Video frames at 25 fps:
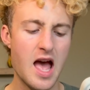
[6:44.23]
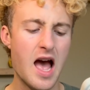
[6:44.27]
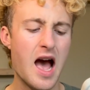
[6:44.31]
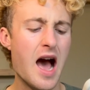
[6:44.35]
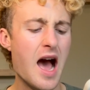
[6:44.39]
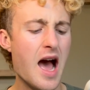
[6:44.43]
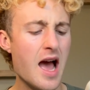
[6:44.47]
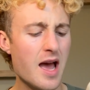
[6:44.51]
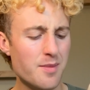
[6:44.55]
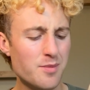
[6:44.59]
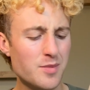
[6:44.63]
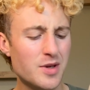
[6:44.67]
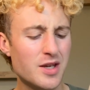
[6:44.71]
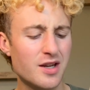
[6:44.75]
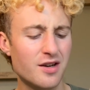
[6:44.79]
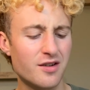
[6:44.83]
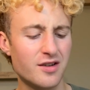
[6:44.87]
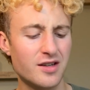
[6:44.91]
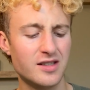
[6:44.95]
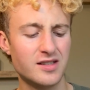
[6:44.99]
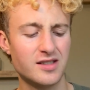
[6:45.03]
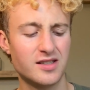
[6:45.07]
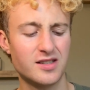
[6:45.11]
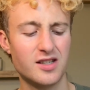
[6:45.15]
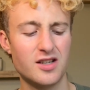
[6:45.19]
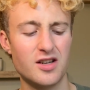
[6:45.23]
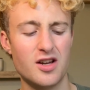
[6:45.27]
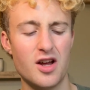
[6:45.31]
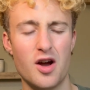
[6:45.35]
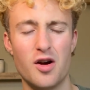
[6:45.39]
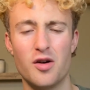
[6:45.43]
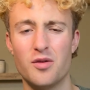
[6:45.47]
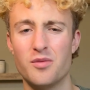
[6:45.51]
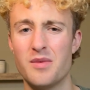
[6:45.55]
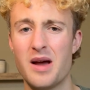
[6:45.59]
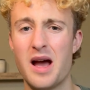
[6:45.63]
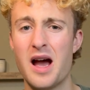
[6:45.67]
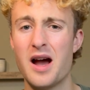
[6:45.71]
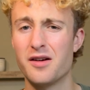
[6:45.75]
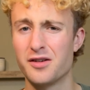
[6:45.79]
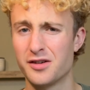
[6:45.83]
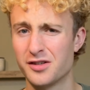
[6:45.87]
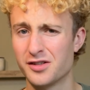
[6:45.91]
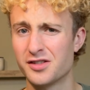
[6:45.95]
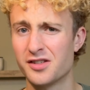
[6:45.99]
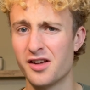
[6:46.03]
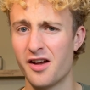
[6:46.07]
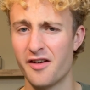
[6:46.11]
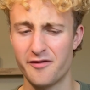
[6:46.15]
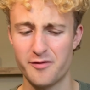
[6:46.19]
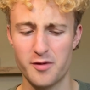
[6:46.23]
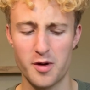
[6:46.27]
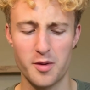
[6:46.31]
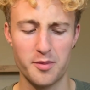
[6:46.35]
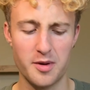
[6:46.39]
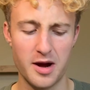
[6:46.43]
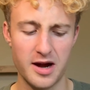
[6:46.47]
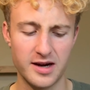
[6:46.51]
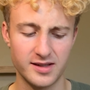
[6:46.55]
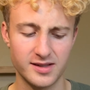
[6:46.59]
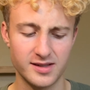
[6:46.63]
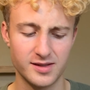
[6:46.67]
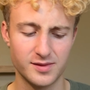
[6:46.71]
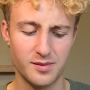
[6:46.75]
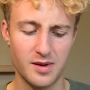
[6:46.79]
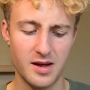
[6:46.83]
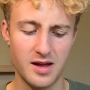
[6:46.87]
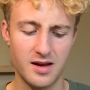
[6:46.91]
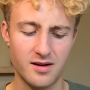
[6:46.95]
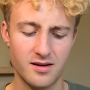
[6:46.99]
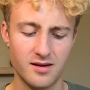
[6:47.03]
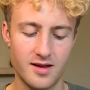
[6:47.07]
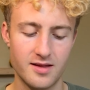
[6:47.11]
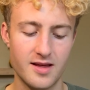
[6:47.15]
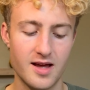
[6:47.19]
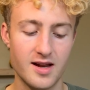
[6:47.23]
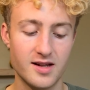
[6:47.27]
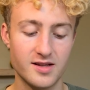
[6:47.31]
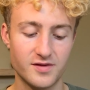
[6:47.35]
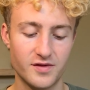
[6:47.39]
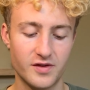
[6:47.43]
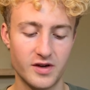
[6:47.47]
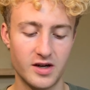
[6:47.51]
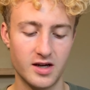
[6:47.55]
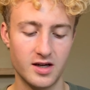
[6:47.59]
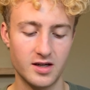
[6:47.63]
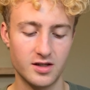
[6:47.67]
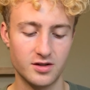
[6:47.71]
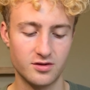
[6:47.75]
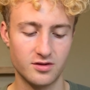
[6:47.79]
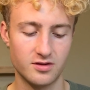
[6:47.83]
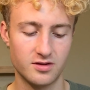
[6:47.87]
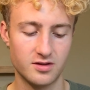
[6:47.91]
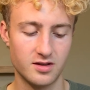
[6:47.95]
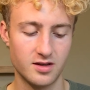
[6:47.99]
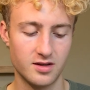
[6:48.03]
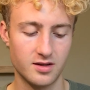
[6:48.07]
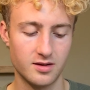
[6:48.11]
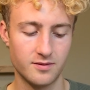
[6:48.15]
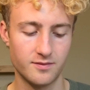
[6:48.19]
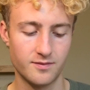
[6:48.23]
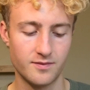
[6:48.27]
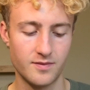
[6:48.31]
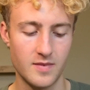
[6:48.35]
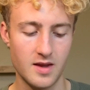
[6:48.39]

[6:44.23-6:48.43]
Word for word: I'm curious to know how your softball practice went. That is very interesting.